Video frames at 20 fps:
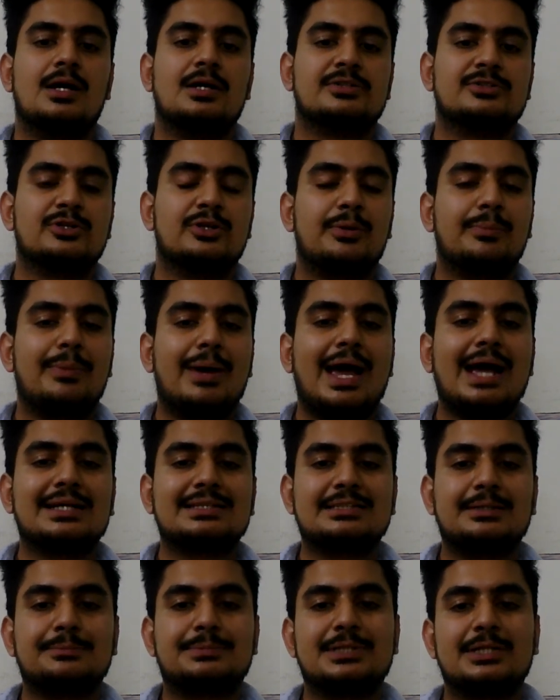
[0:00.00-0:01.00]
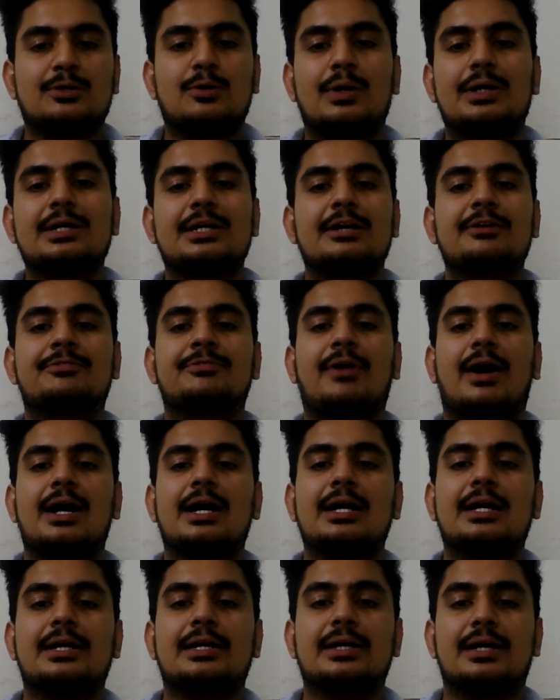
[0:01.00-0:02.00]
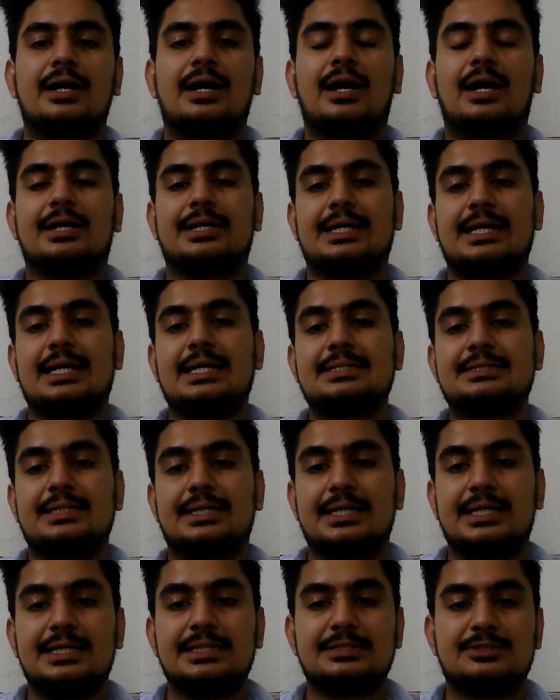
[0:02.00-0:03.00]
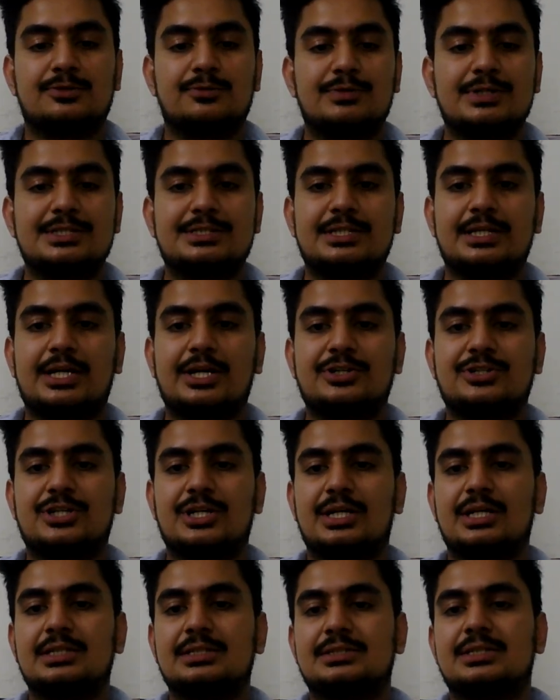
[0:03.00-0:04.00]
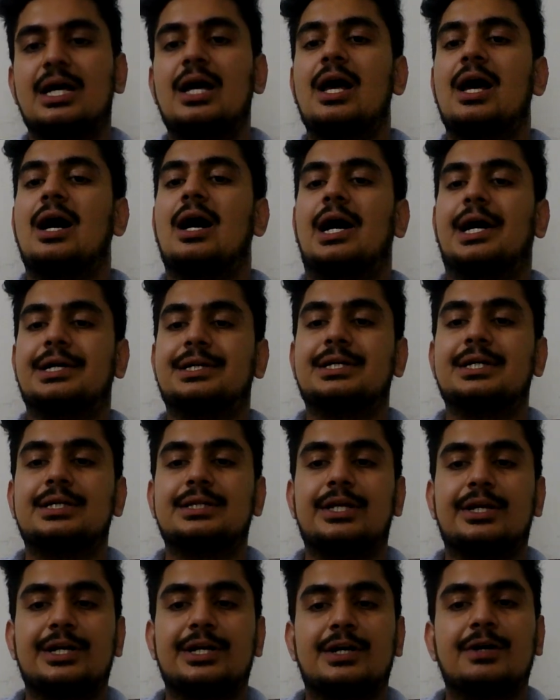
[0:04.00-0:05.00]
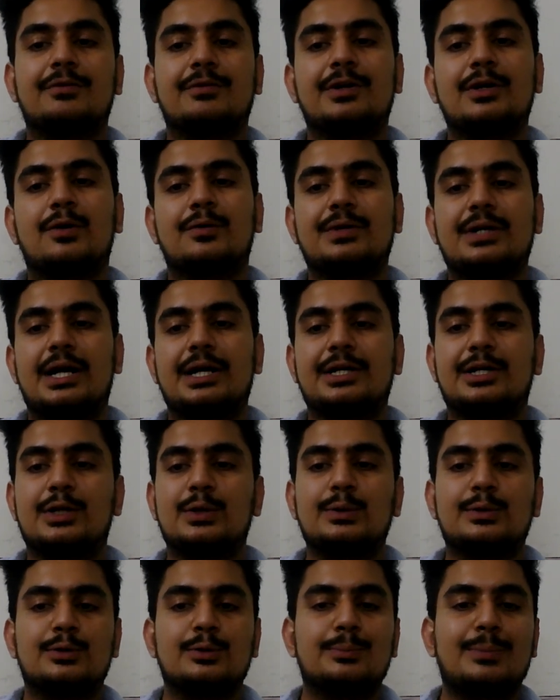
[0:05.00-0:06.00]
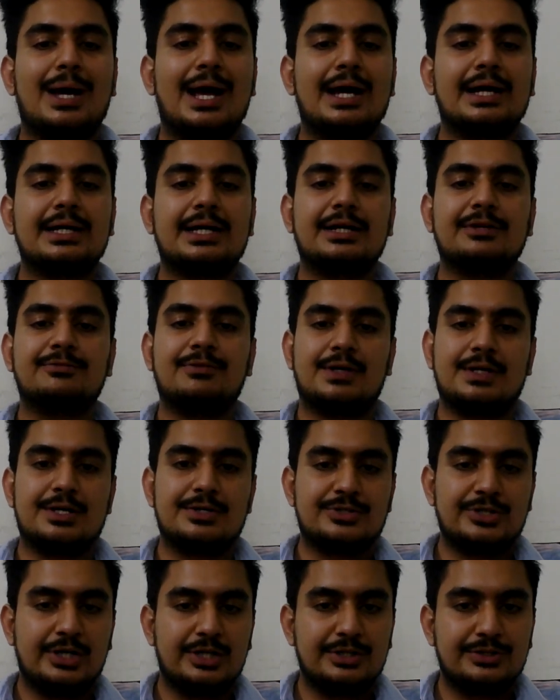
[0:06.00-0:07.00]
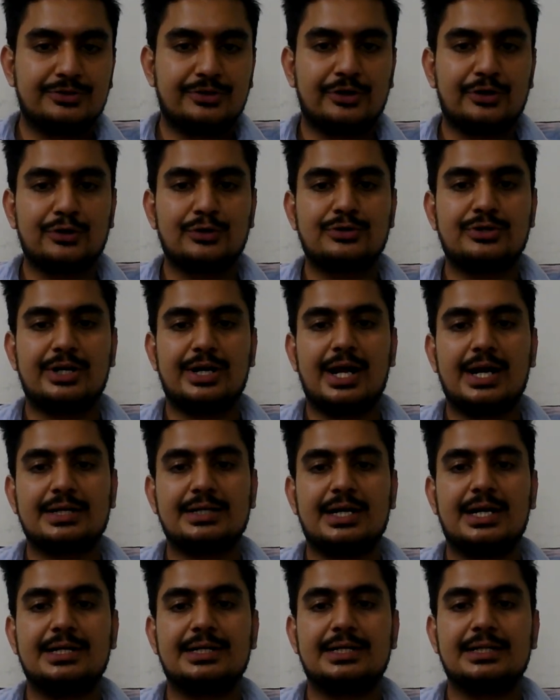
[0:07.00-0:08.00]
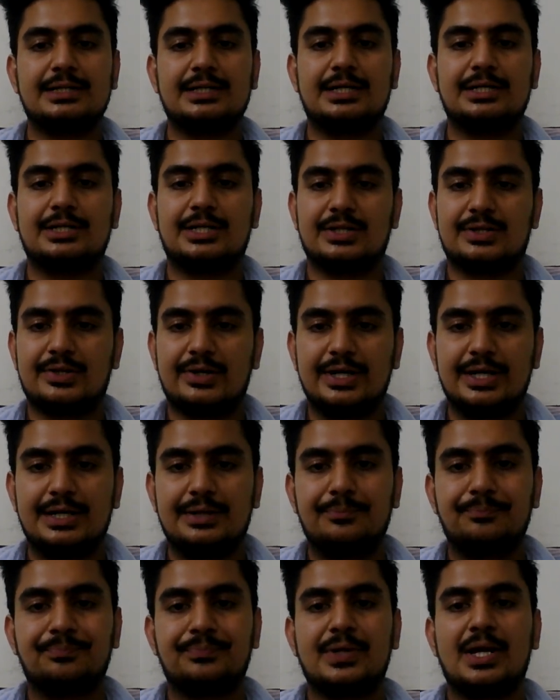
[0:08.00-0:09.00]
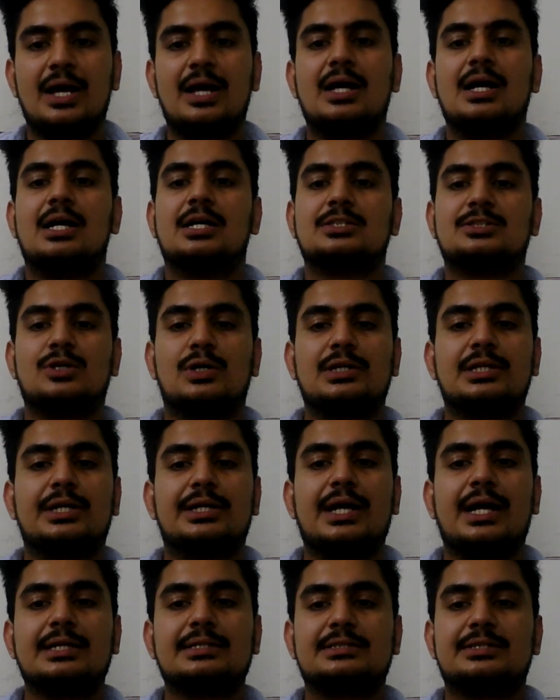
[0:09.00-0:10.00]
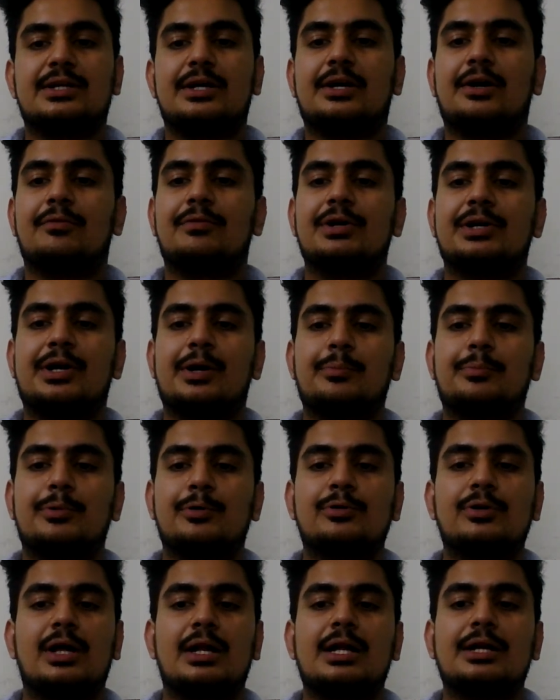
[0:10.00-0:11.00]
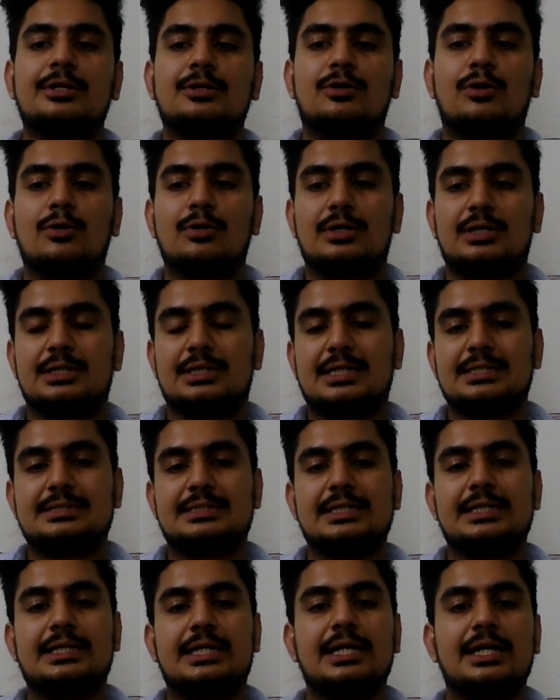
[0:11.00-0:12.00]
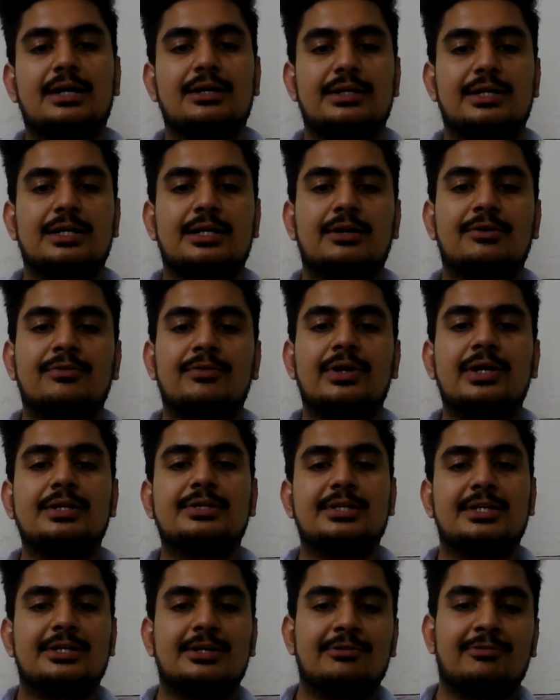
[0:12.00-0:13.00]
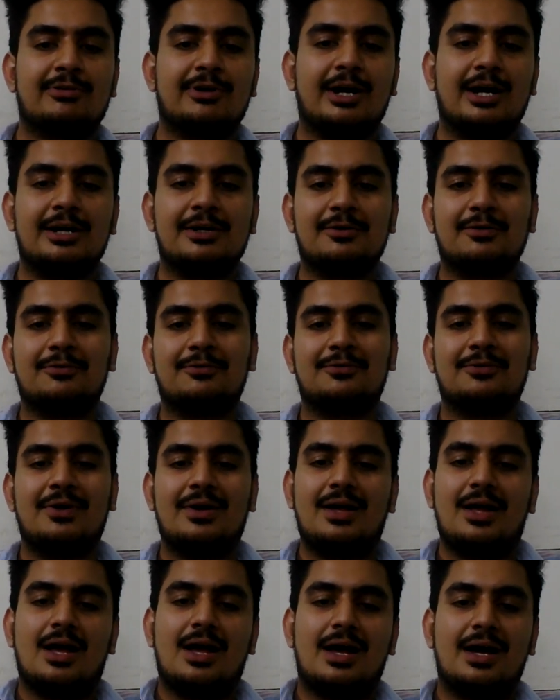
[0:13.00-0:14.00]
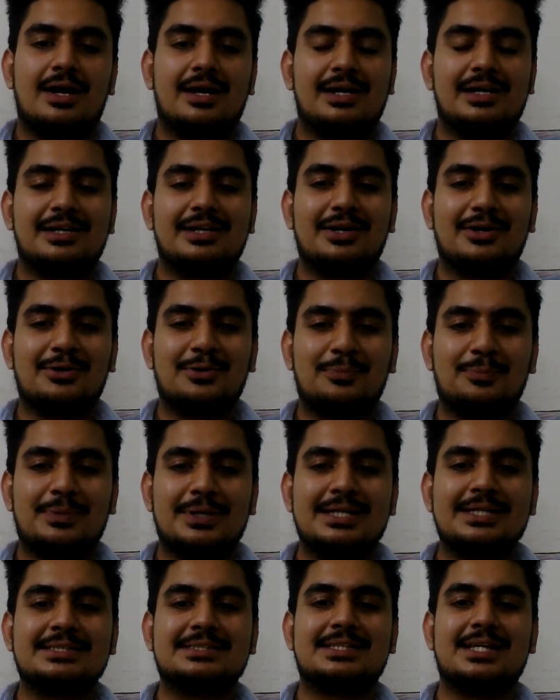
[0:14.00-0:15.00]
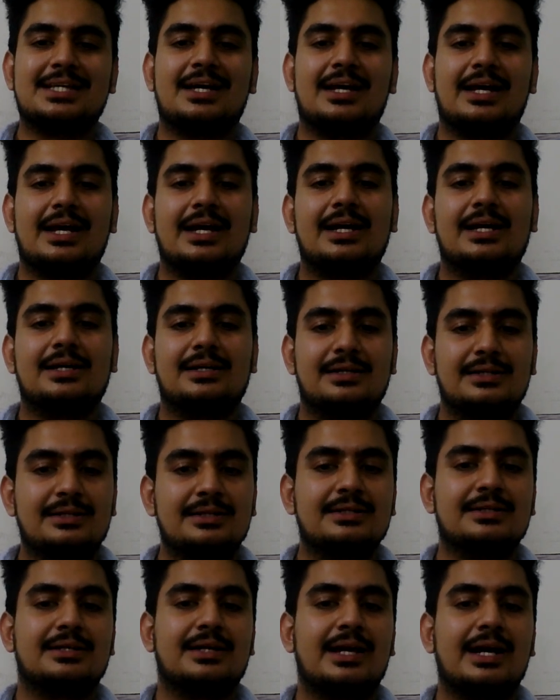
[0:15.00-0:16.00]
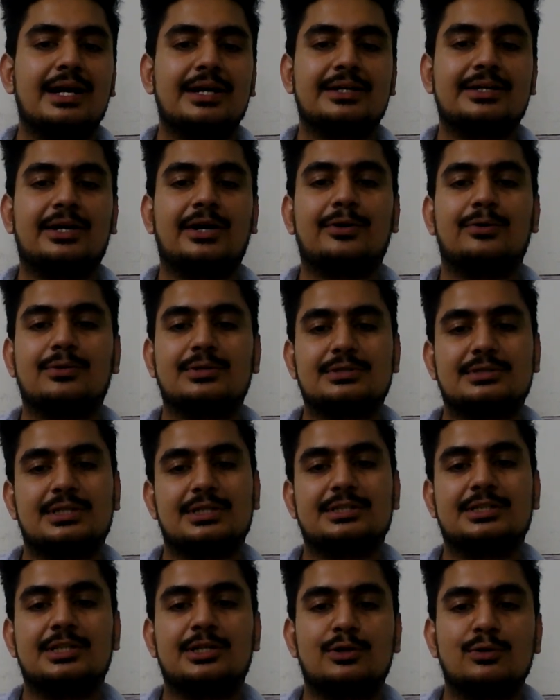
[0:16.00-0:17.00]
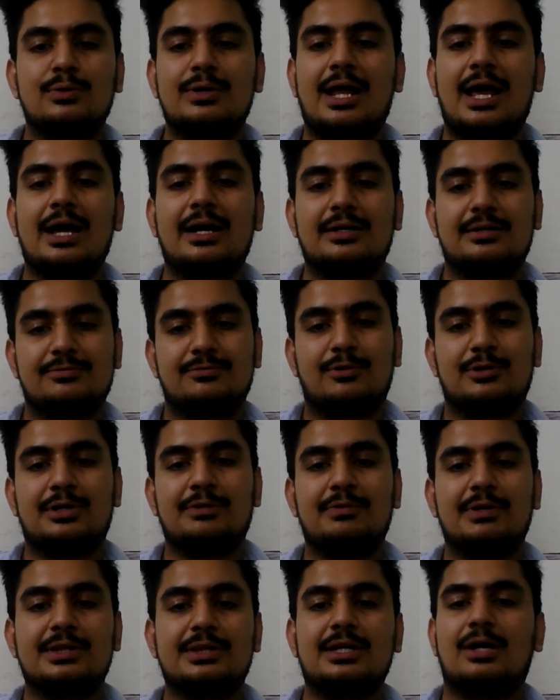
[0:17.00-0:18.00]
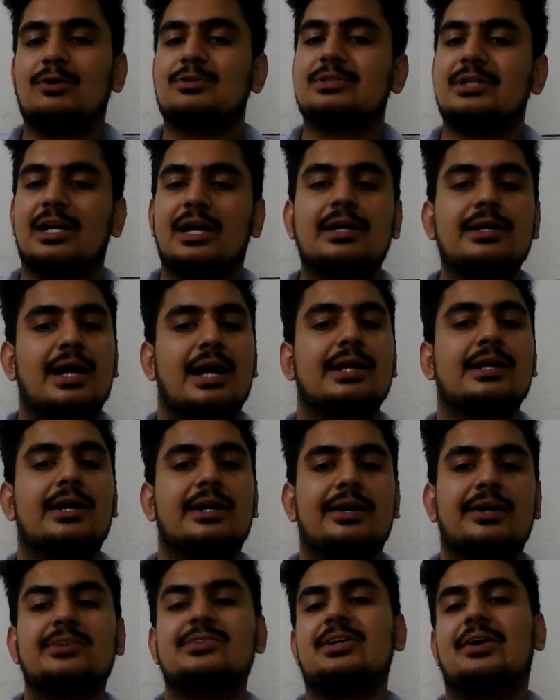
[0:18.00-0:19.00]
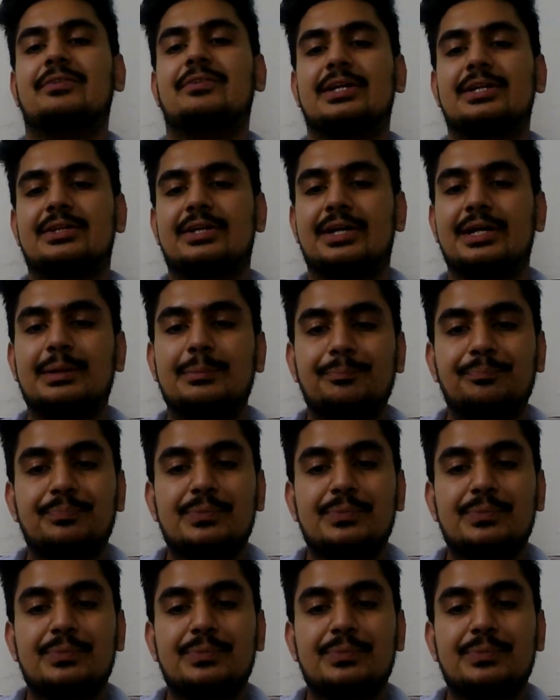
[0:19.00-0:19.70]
So the bank subsequently filed a case against VCK shares under the Recovery of Debt Due to Bank and Financial Institution Act 1993. So in the Debts Recovery Tribunal in Kolkata seeking a recovery certificate of uh, Indian rupees 8 crore 62 lakh 41,973.